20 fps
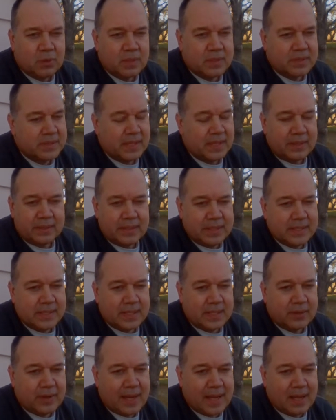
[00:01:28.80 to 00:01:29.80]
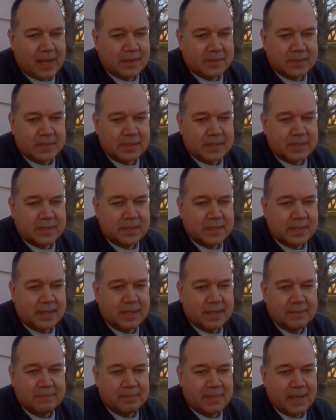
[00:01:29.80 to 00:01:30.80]
Whereas these other houses,
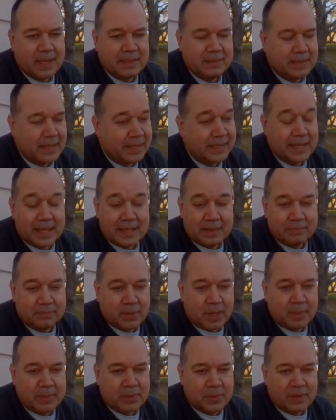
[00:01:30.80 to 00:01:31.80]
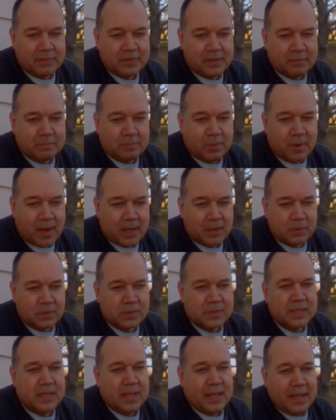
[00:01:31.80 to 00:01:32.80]
um, I again probably don't have enough
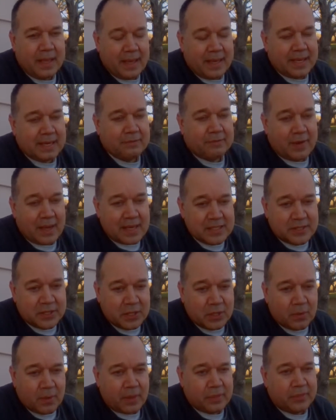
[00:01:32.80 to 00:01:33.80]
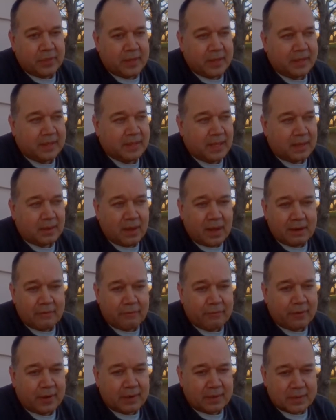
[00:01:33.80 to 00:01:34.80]
bottles. And if I do, I think a lot
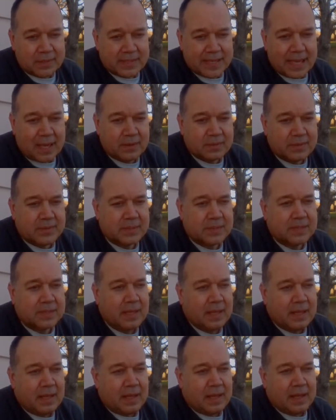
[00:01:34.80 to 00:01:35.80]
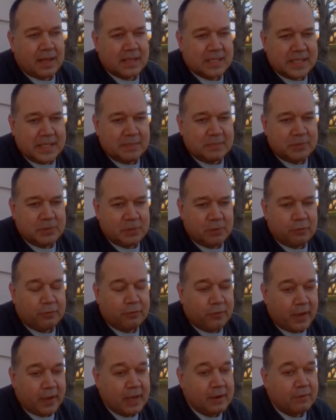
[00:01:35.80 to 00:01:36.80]
of fragrance houses uh, seem to
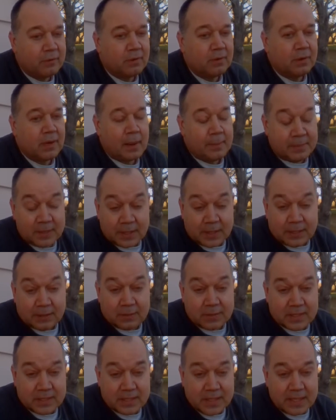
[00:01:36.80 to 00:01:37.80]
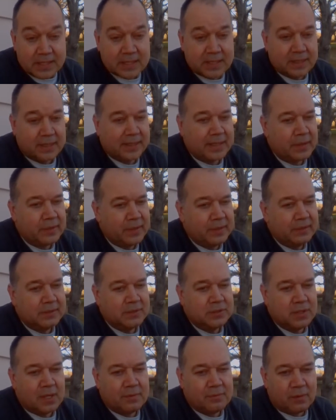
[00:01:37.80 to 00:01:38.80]
favor a particular season. Like I think
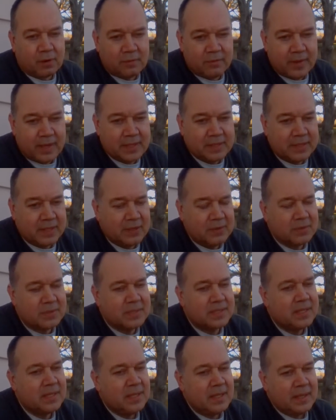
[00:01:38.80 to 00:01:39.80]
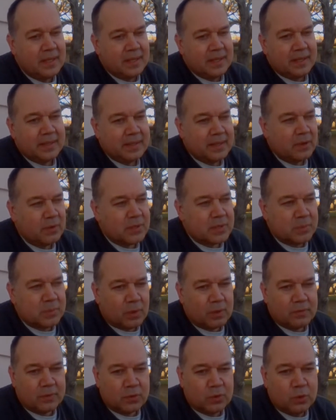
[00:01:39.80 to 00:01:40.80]
John Varvatos, you know, is
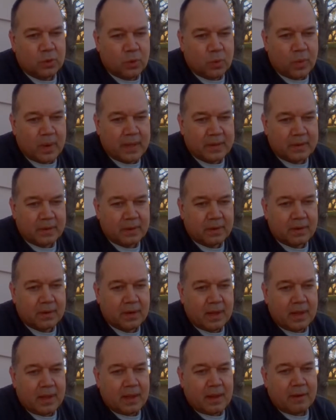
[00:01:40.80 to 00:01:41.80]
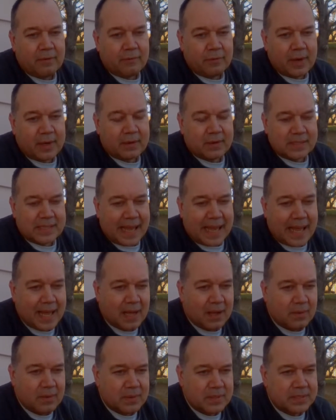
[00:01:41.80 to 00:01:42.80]
more of a cool weather fragrance
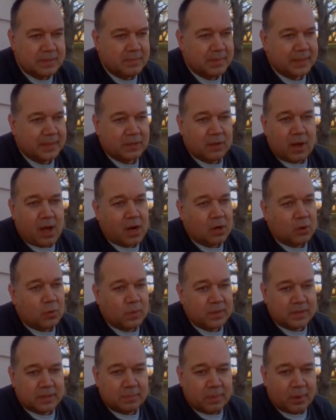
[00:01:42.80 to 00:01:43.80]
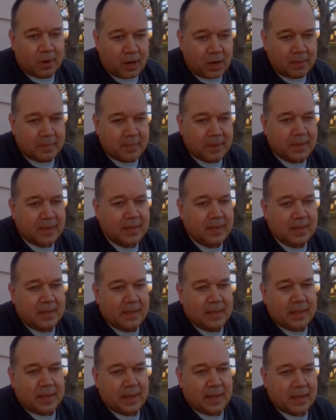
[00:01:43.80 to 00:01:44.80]
house, and like Acqua di Parma.
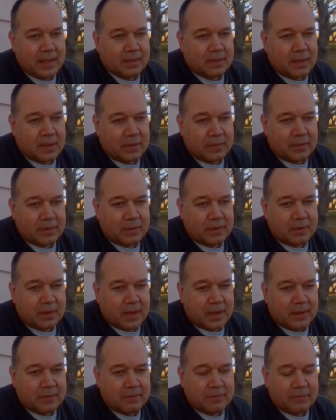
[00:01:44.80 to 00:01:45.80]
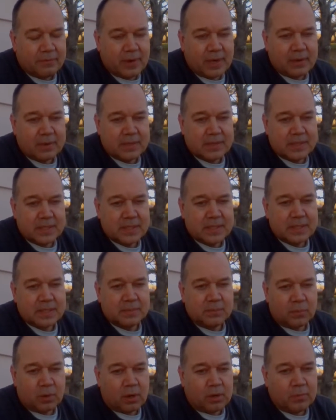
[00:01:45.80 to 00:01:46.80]
Uh, a lot of their uh,
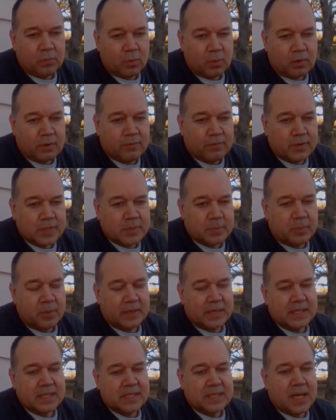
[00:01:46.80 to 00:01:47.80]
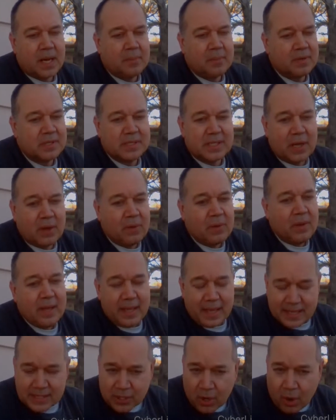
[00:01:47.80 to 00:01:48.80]
fragrances are more for spring and summer. So
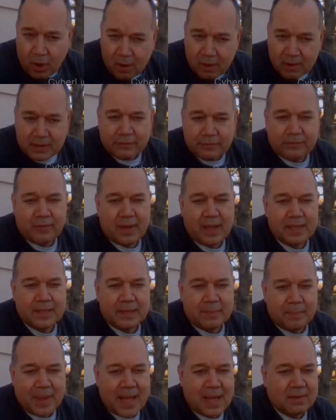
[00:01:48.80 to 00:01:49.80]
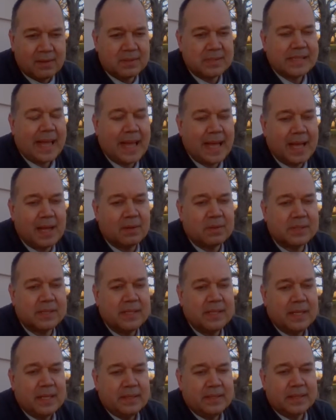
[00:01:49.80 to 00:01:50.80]
it's hard to find a balanced
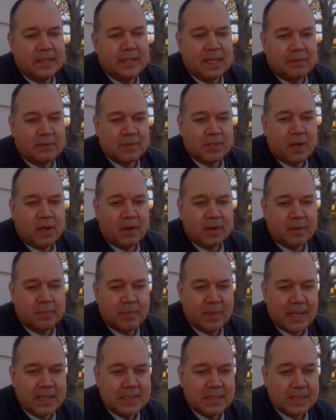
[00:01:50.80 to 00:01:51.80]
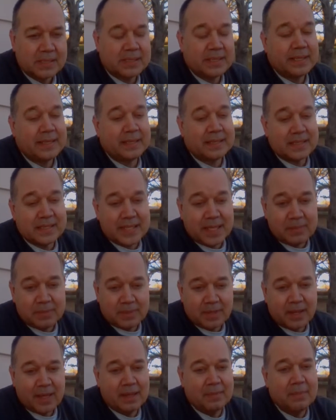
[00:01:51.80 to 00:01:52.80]
house that covers all your bases and at the same
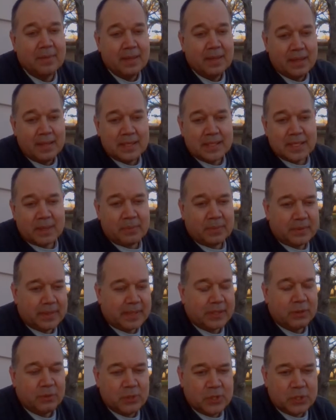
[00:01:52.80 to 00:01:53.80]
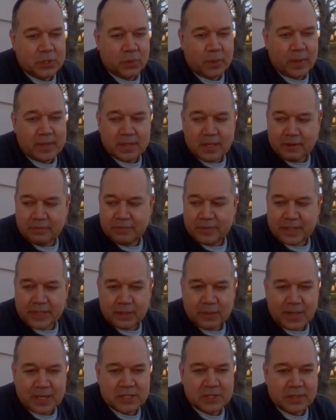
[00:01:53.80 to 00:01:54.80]
time something that you enjoy enough
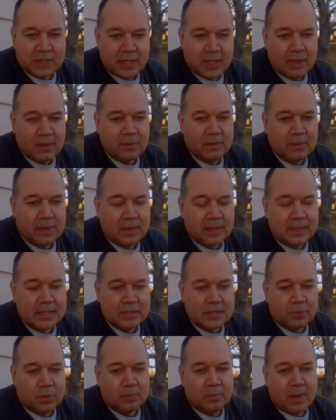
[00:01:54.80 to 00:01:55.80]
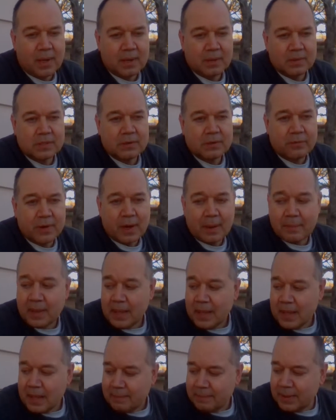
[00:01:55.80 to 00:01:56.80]
that you actually own at least four bottles from.
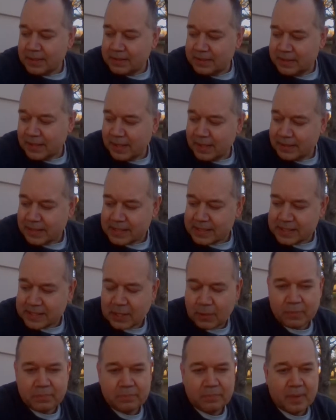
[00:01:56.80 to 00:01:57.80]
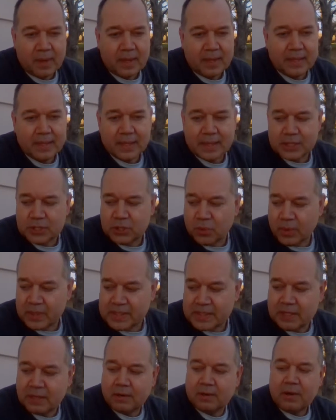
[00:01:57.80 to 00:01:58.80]
But uh, let's go with my uh,
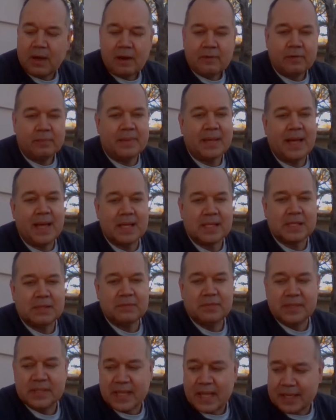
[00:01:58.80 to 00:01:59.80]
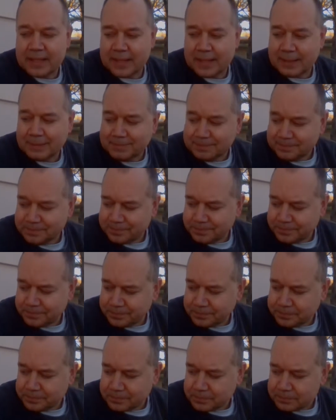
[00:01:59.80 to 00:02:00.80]
choice here from the House of Zegna.
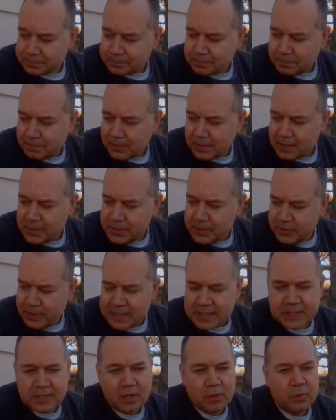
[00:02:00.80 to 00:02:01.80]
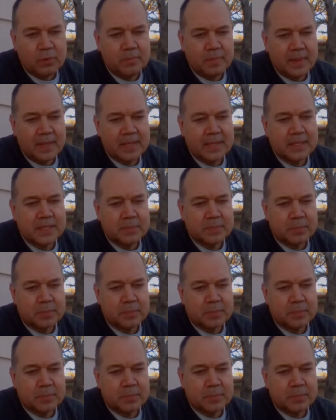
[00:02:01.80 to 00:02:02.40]
So let's start with my